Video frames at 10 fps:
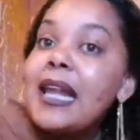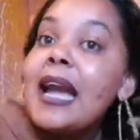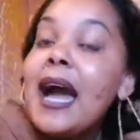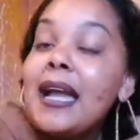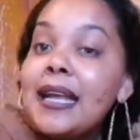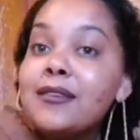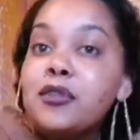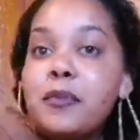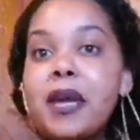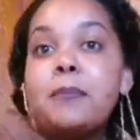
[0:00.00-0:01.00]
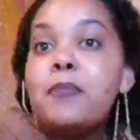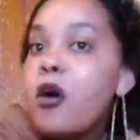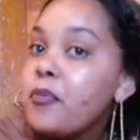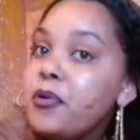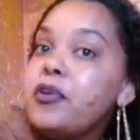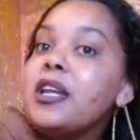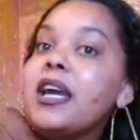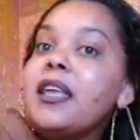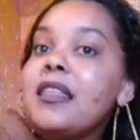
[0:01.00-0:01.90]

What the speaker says: Like, I like to make popcorn, hey?